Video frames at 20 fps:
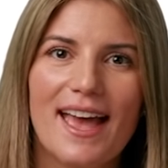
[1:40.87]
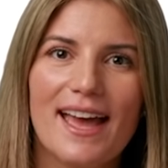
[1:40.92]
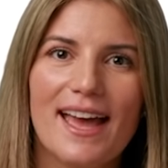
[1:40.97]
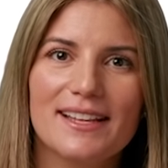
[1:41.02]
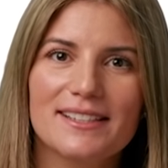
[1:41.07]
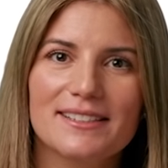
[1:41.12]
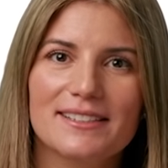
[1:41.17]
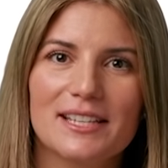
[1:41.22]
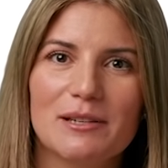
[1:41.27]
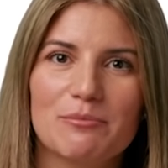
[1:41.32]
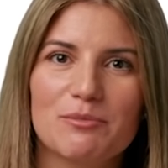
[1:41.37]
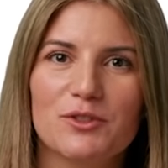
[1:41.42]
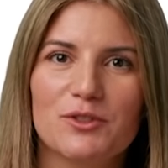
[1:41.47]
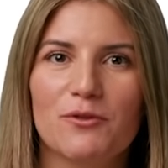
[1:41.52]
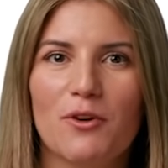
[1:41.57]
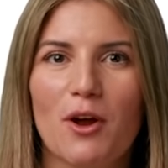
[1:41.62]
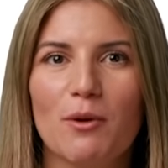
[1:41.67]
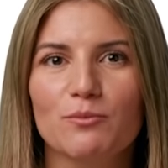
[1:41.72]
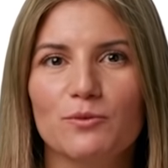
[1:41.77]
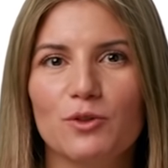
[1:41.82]
and tips
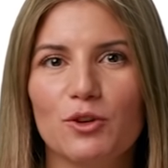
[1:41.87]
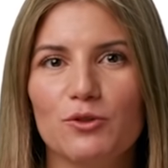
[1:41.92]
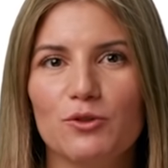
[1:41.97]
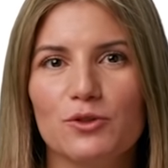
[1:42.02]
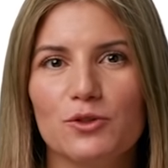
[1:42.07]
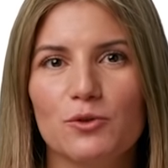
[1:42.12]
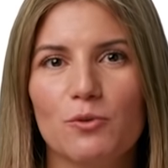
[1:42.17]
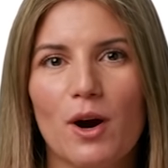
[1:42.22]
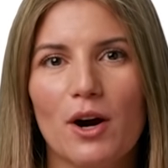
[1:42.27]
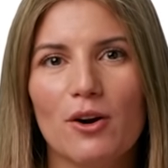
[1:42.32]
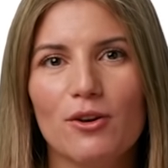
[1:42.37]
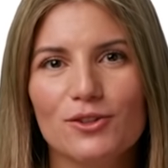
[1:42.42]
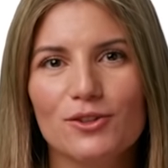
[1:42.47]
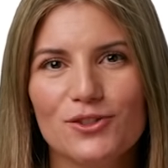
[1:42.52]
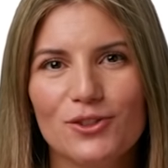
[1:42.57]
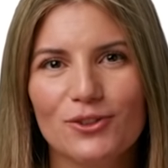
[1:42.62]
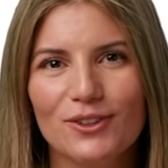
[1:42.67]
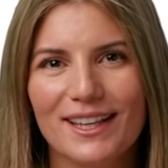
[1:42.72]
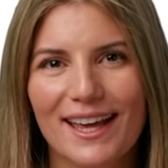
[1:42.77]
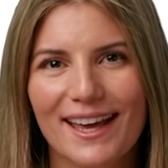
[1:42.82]
from those who are
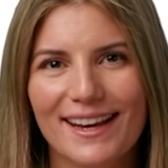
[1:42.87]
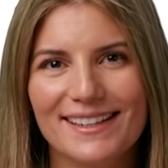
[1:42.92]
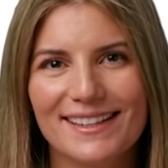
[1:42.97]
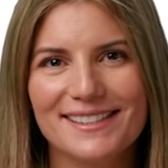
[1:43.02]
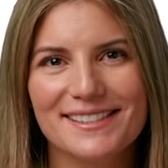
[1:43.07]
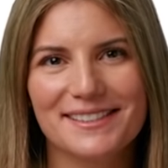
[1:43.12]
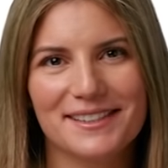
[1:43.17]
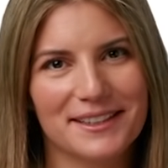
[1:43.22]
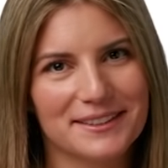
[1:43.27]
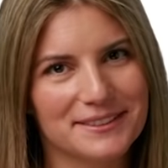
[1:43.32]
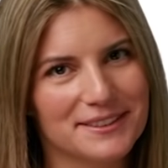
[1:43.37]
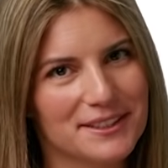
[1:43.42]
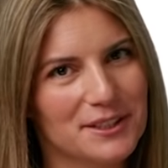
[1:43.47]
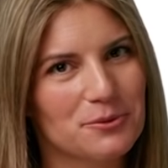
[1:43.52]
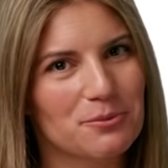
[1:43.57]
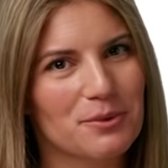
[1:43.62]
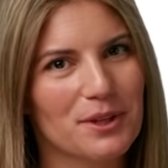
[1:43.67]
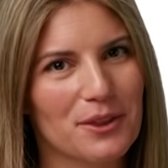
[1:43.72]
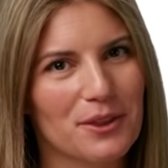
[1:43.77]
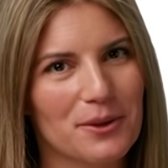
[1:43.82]
also getting
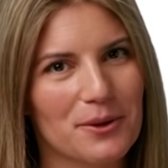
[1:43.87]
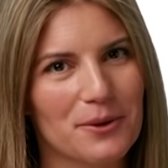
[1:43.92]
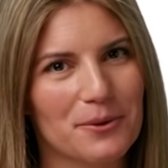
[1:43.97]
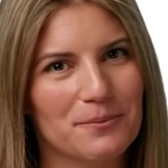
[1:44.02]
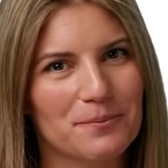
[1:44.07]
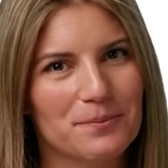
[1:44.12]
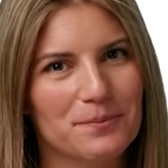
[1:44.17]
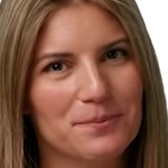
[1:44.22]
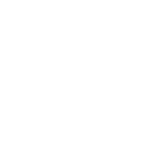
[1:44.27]
started with you.